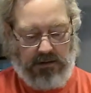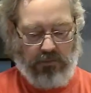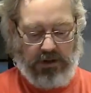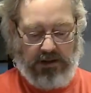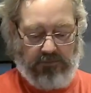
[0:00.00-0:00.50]

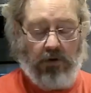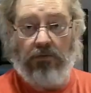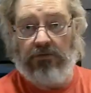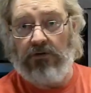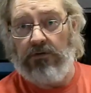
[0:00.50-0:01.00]
We have the
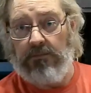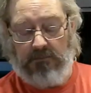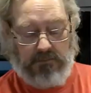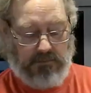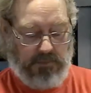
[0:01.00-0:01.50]
hoser,
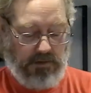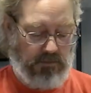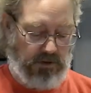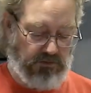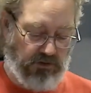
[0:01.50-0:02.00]

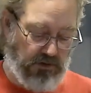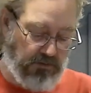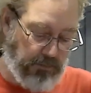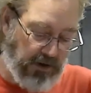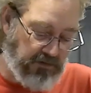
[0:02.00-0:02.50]
which
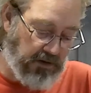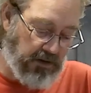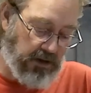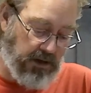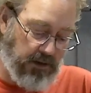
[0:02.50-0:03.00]
is
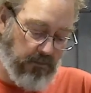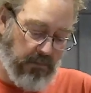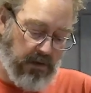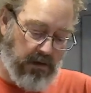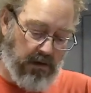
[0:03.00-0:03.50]
basically
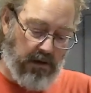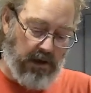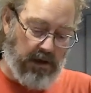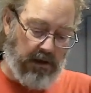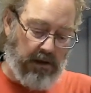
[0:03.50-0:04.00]

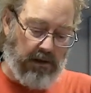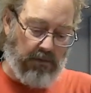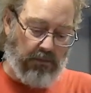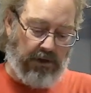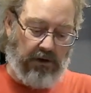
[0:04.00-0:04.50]
a
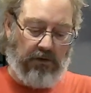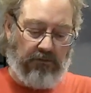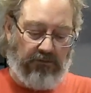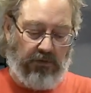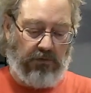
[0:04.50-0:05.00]

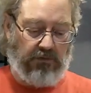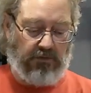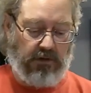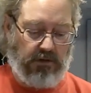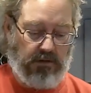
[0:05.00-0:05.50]

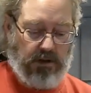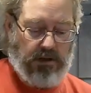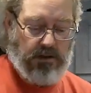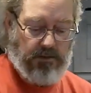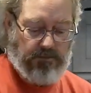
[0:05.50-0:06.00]
wiener-infused
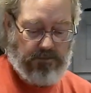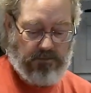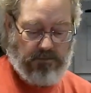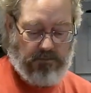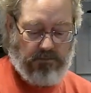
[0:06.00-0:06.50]

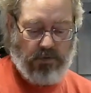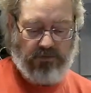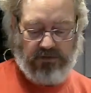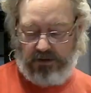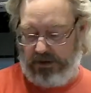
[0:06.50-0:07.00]

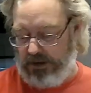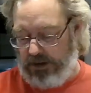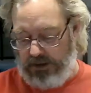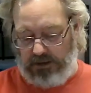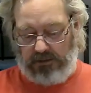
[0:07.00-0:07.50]
Molson
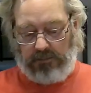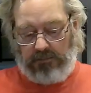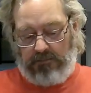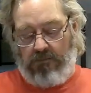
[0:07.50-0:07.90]
Canadian,